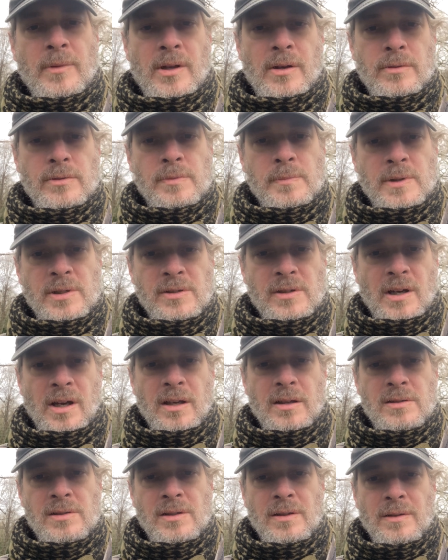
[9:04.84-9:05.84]
those
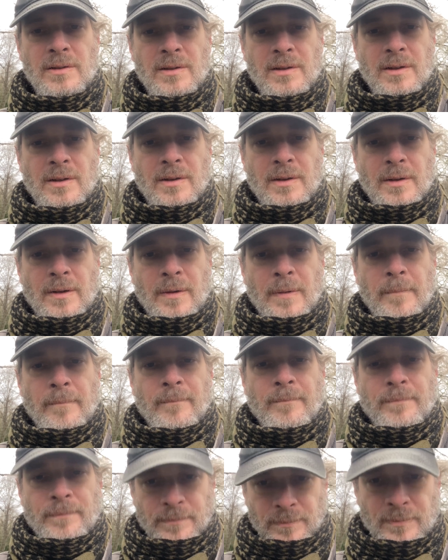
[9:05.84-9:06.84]
mistakes.
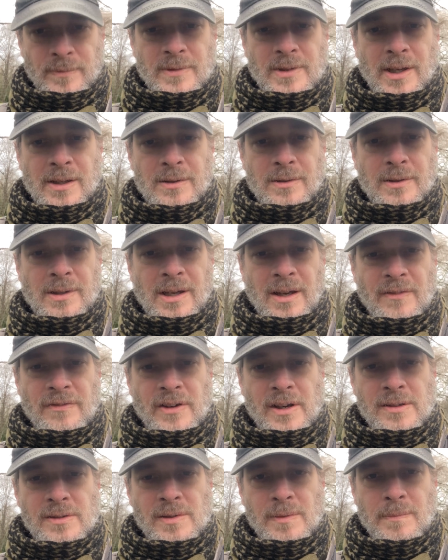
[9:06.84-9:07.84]
Take good care,
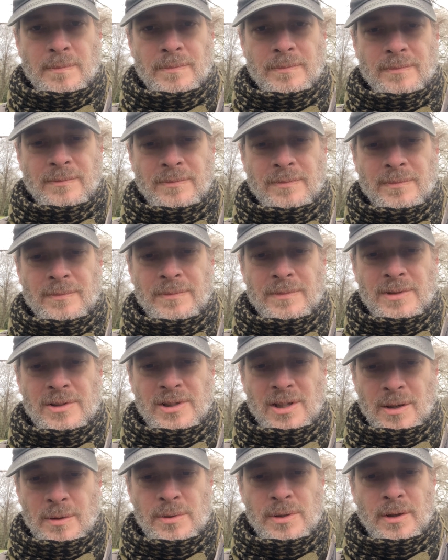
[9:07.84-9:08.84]
friends.
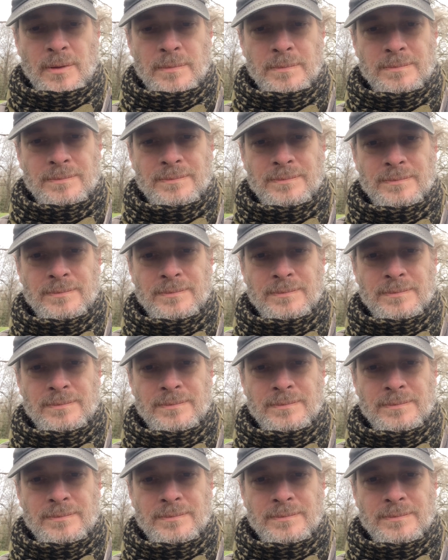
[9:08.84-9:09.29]
See you soon.